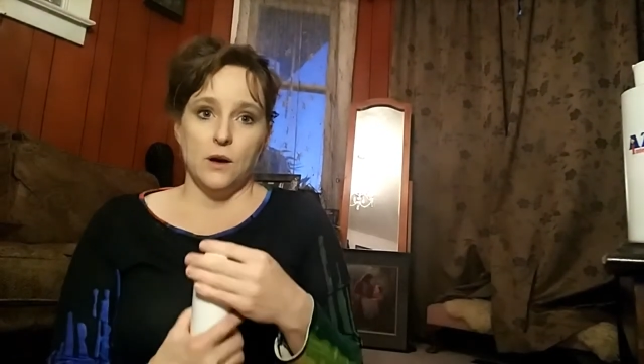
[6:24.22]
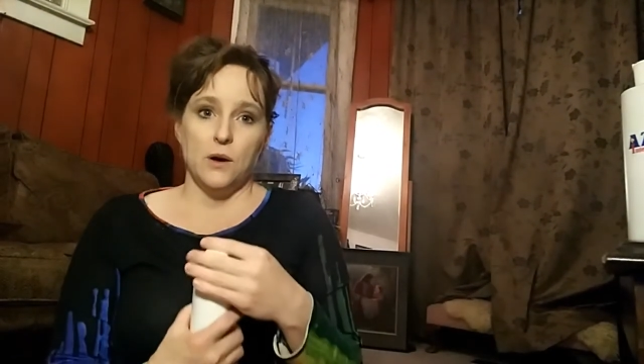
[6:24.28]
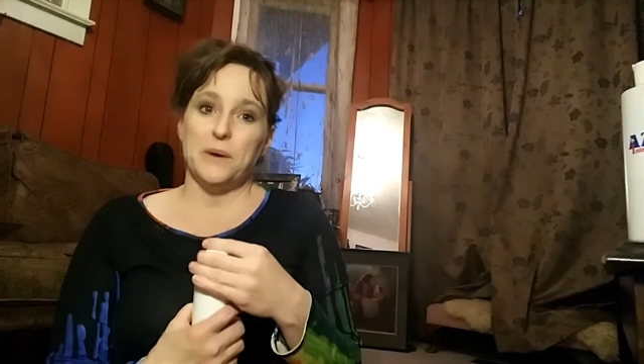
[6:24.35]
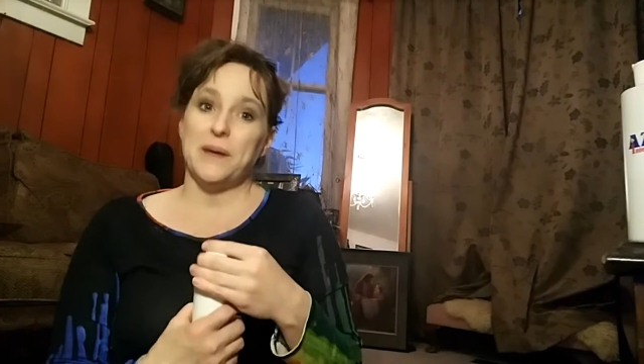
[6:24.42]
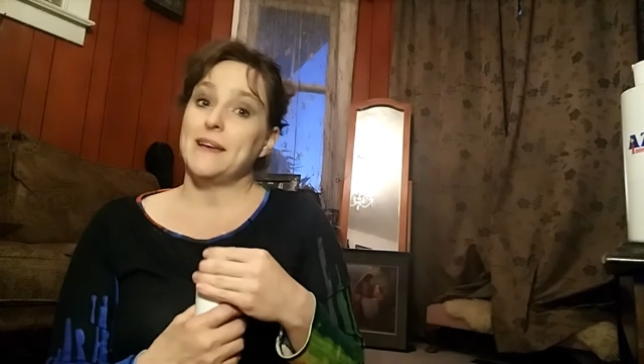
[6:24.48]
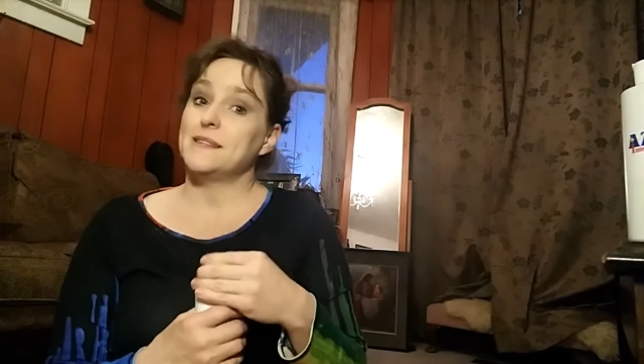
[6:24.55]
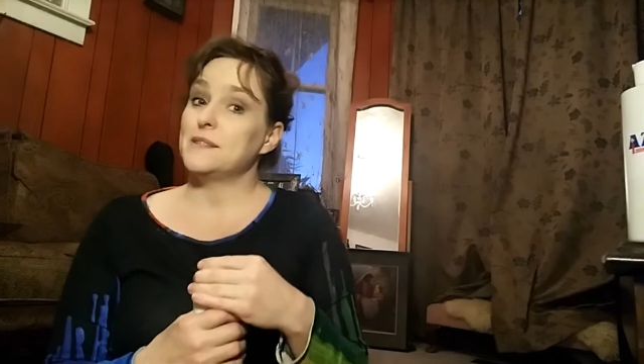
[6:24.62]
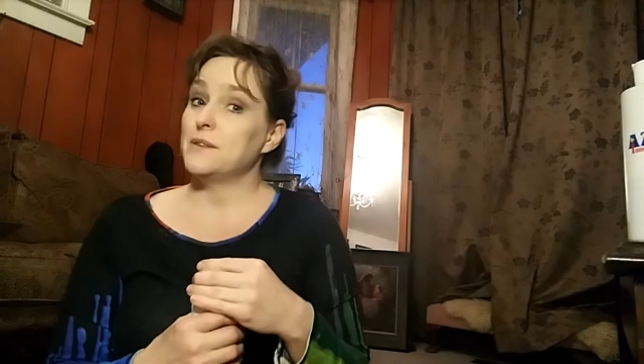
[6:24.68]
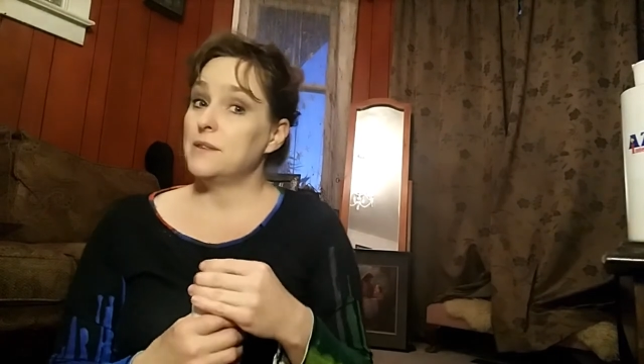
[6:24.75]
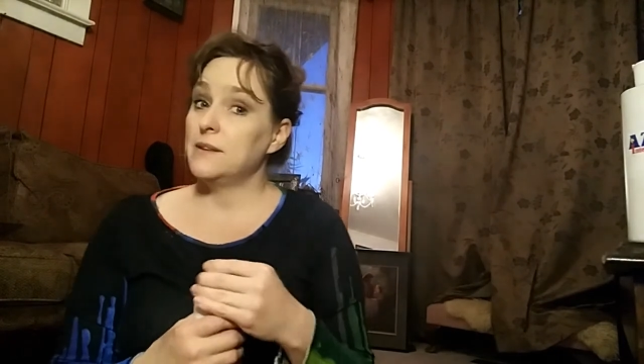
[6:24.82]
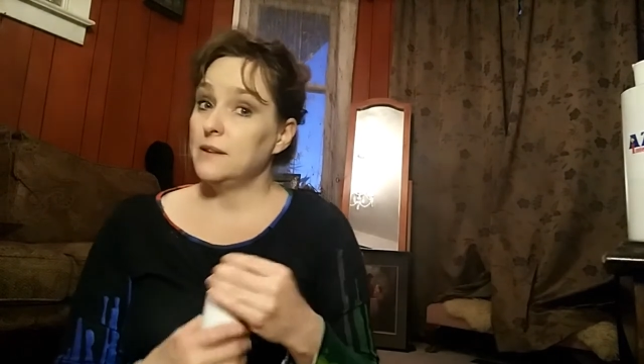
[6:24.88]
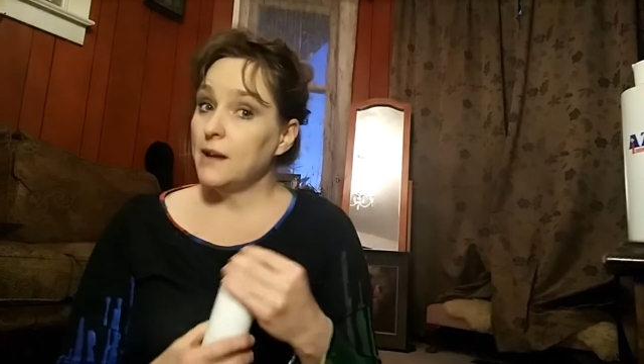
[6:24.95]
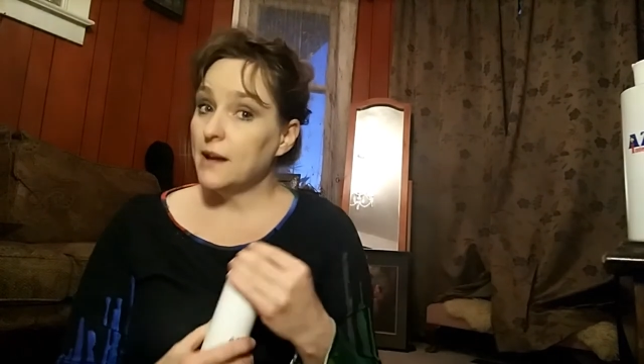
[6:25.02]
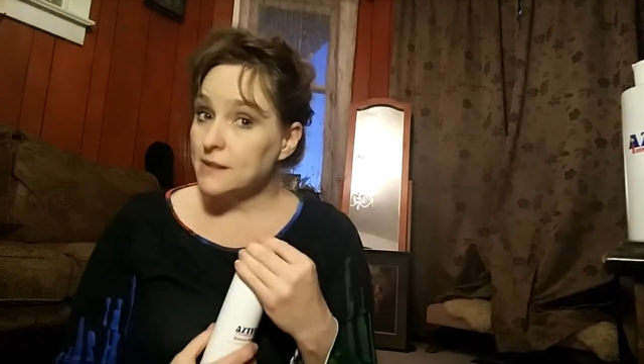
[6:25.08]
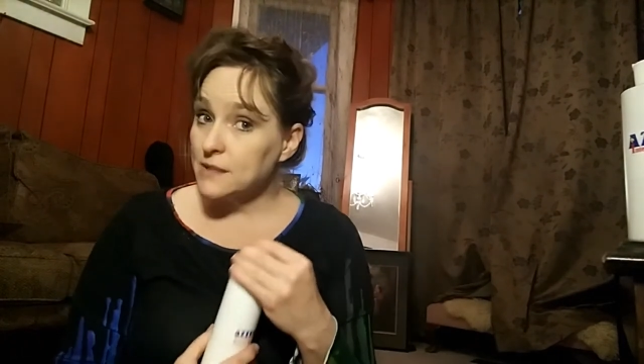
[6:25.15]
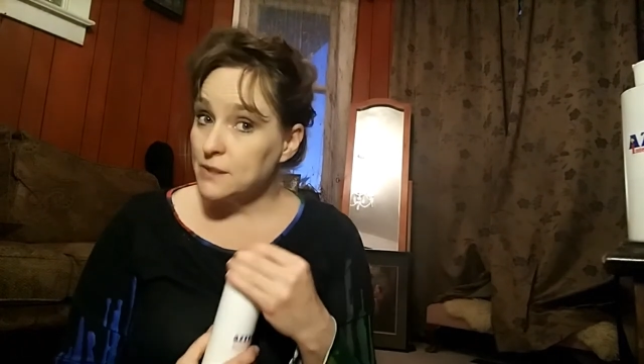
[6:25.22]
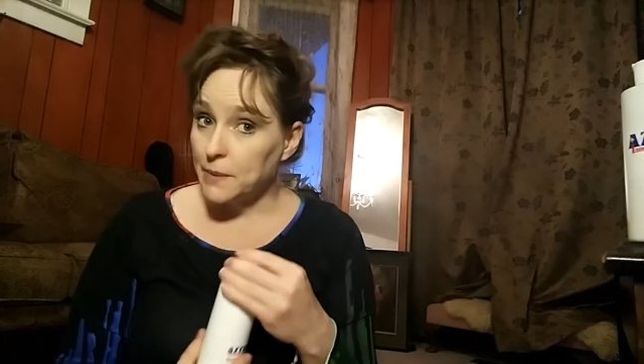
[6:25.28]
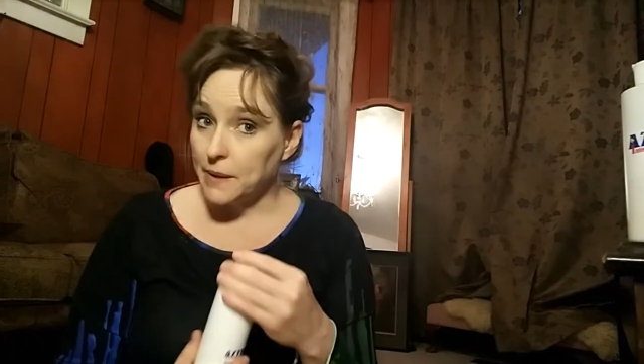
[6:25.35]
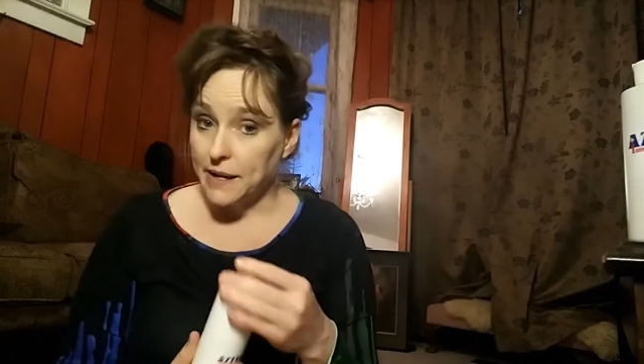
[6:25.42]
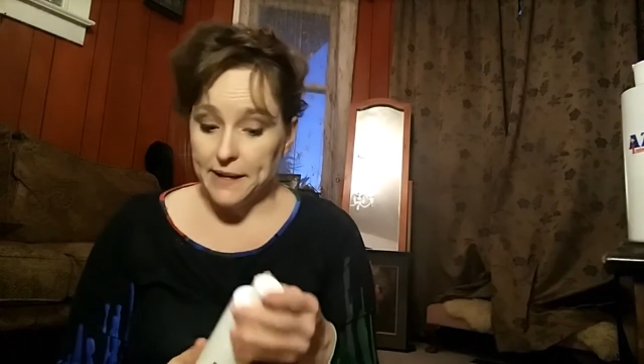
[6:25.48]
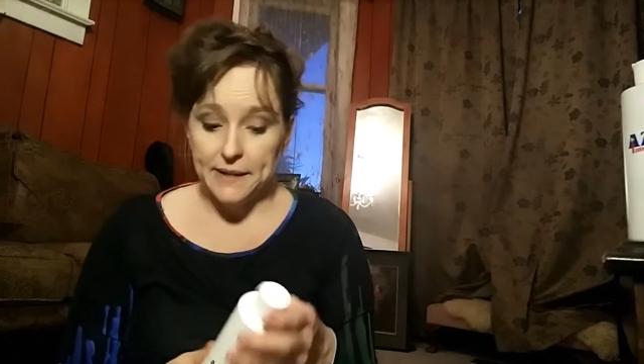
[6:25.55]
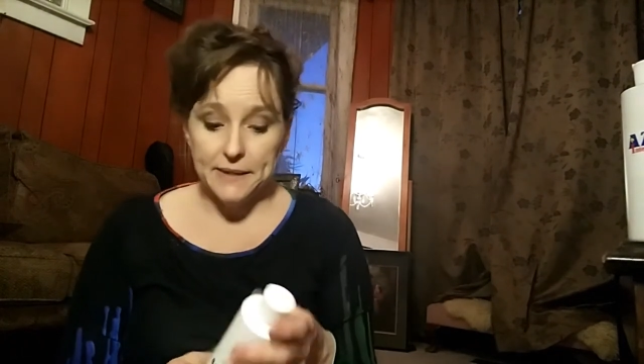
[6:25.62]
Okay, so the next
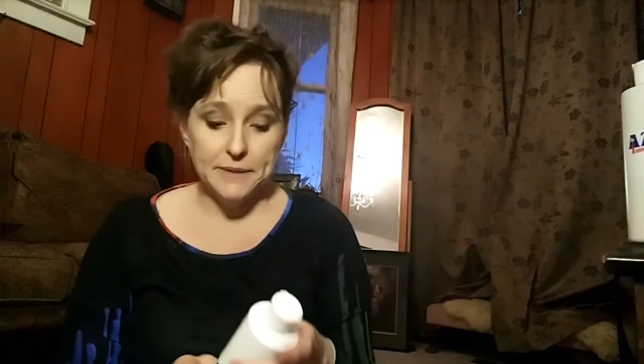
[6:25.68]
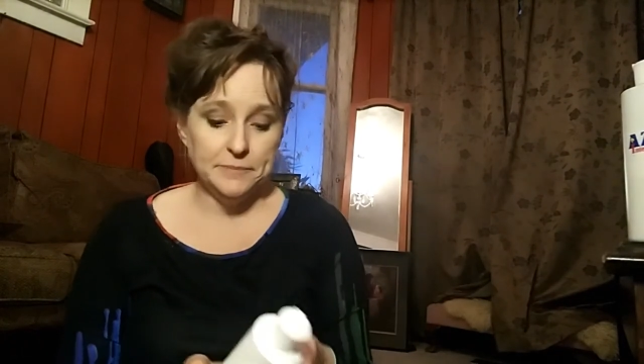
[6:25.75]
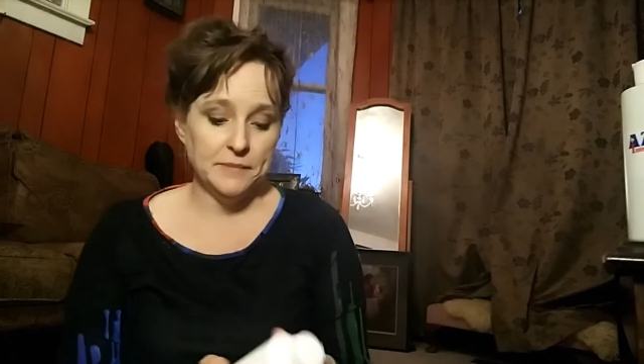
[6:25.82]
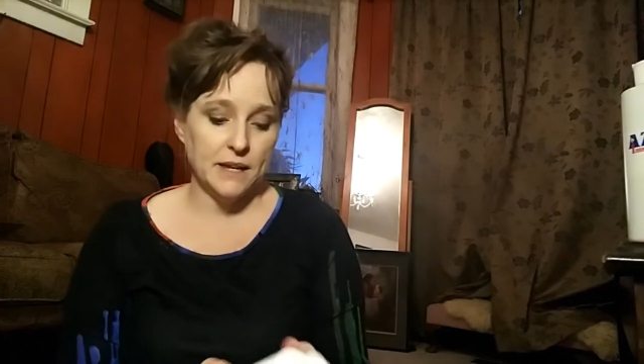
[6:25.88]
one